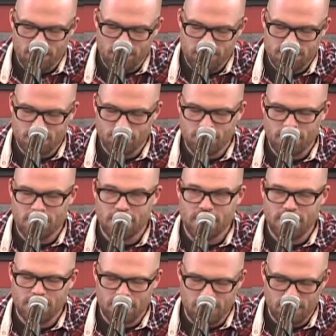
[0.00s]
of
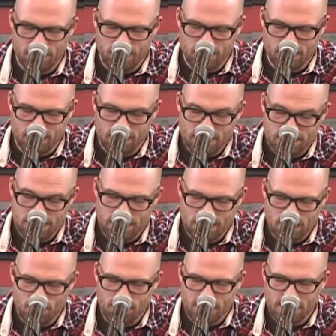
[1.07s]
something under. Is it a
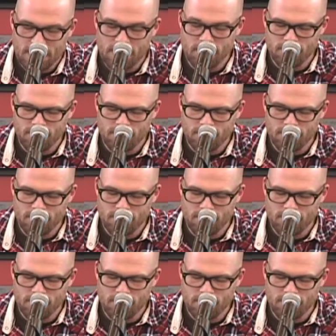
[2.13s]
coming near